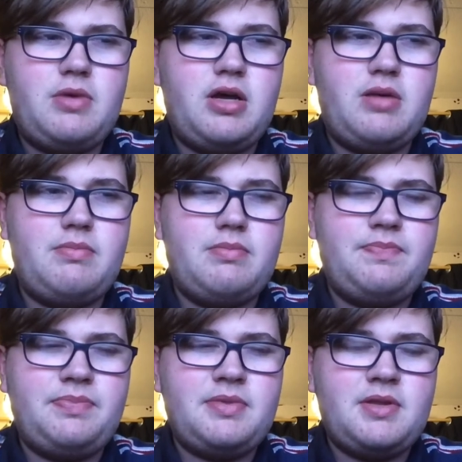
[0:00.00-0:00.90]
um,
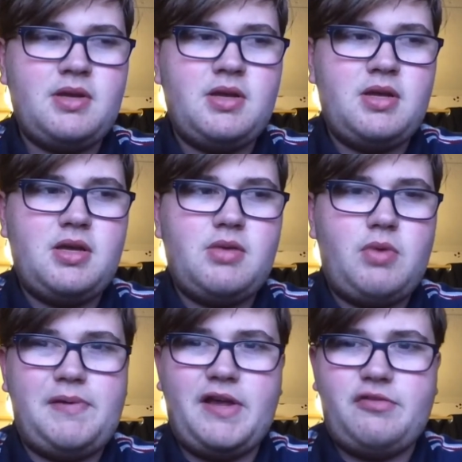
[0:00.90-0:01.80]

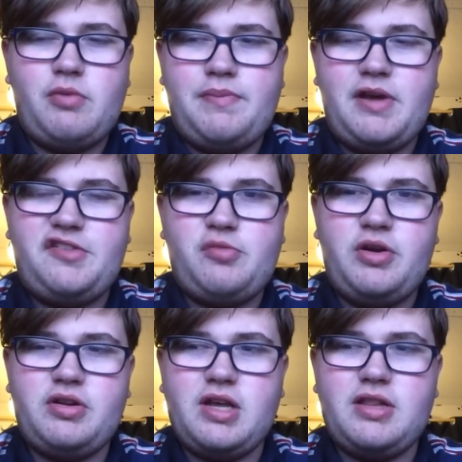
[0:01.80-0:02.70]
we play we play
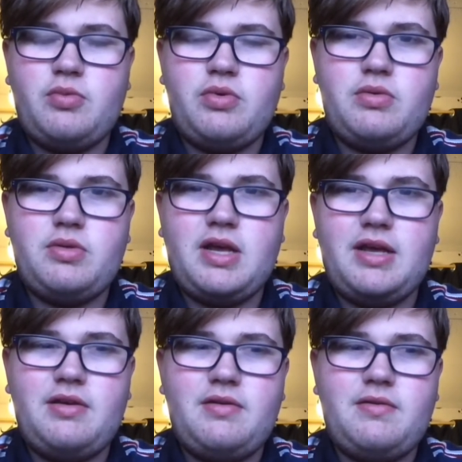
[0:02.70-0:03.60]
Swindon like the
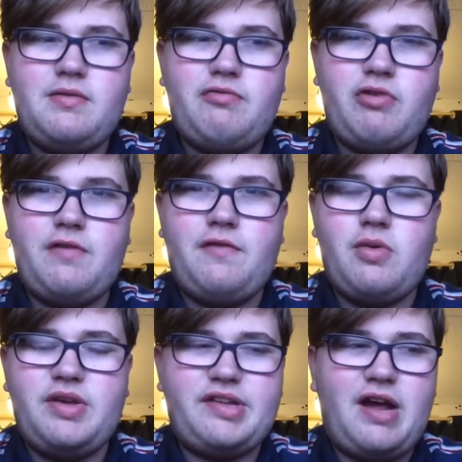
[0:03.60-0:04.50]
like three or four
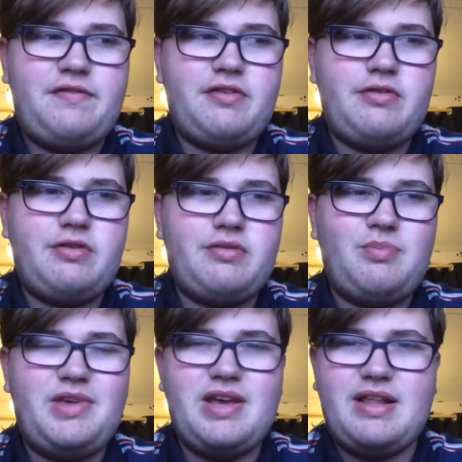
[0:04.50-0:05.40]
weeks after, and
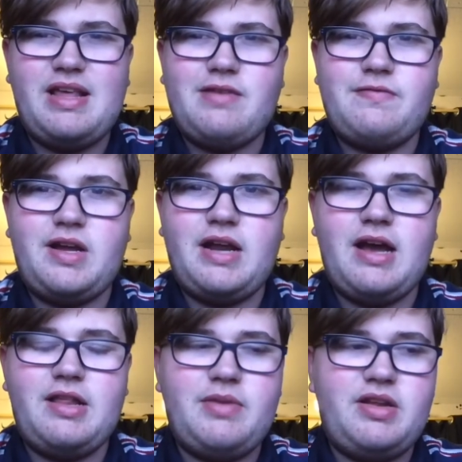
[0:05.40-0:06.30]
yeah, they're flight
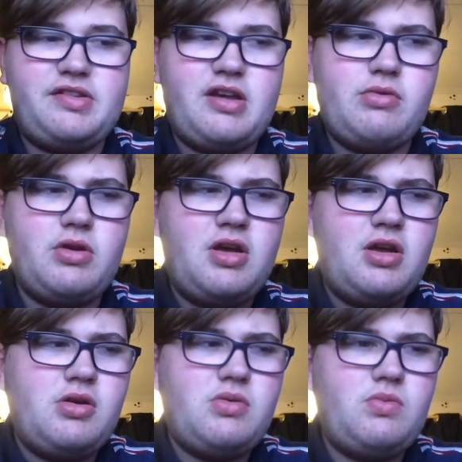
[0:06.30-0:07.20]
high at the minute. So
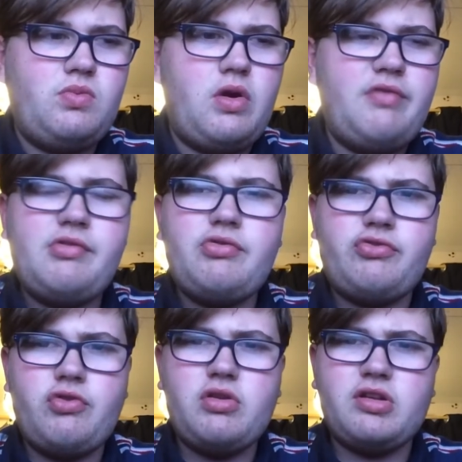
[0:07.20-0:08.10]
we're all
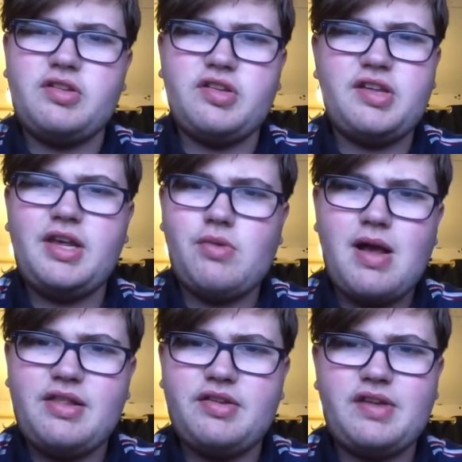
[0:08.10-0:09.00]
struggling to see
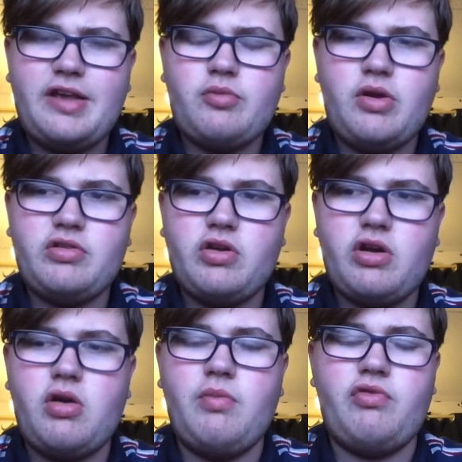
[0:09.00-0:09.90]
where this next win is going
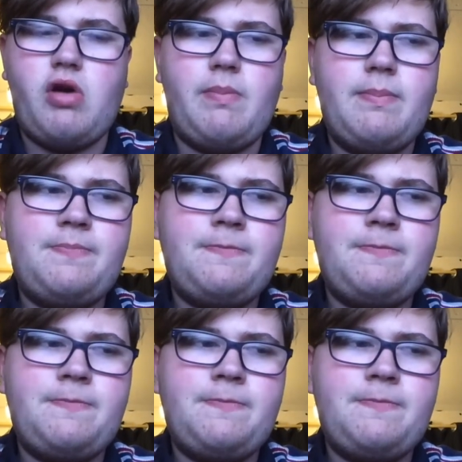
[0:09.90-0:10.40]
to come from.